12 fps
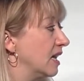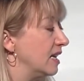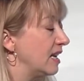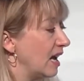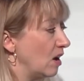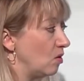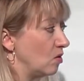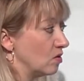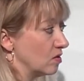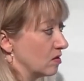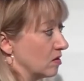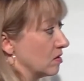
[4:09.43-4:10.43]
Now,
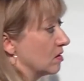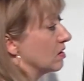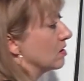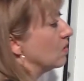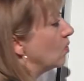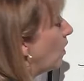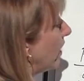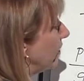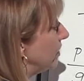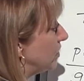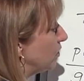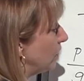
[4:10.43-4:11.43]
whether
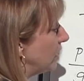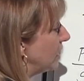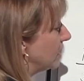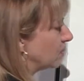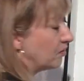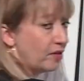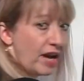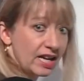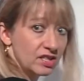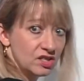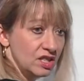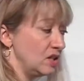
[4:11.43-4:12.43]
it's written as a
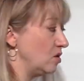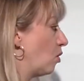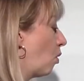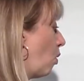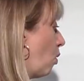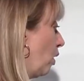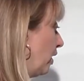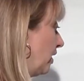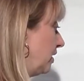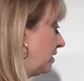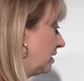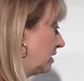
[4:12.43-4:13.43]
fraction
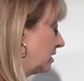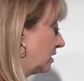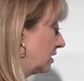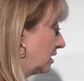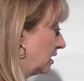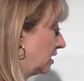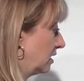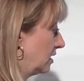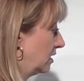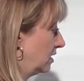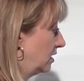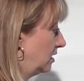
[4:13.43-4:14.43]
or
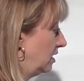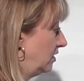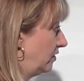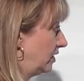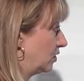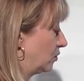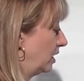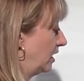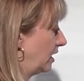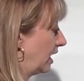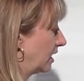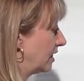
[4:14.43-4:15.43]
if it's written
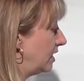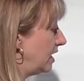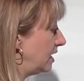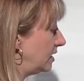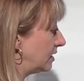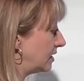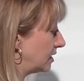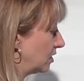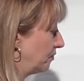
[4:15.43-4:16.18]
like this,